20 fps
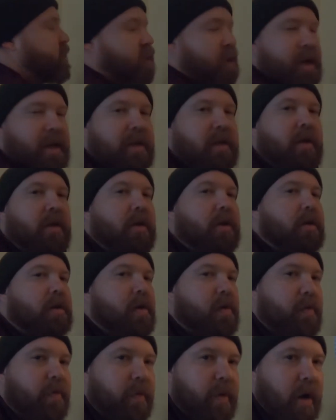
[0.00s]
like the look
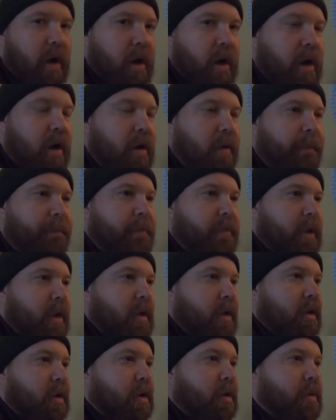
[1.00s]
of,
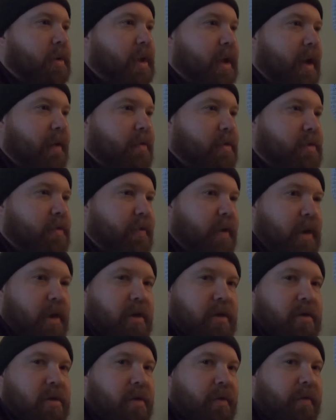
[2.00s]
you know, when they have those
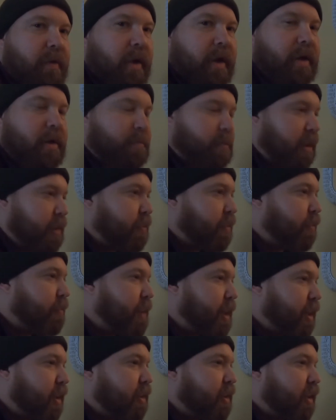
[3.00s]
videos of like people
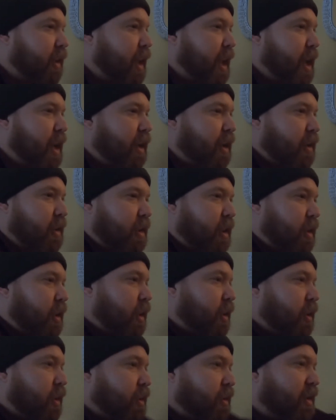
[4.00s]
making the cake and
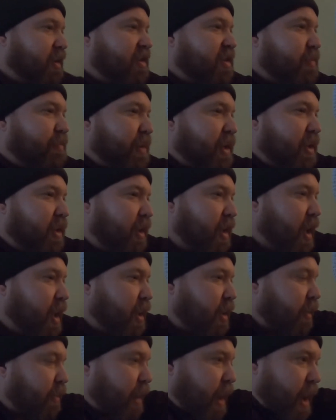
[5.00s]
then they spin the
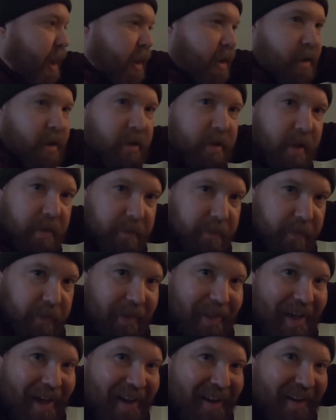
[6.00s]
cake around and they
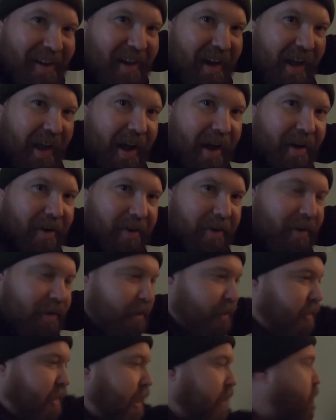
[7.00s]
flatten it out.
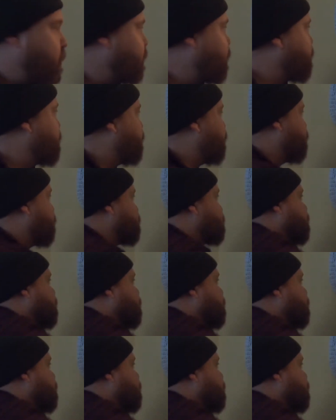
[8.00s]
That's what this feels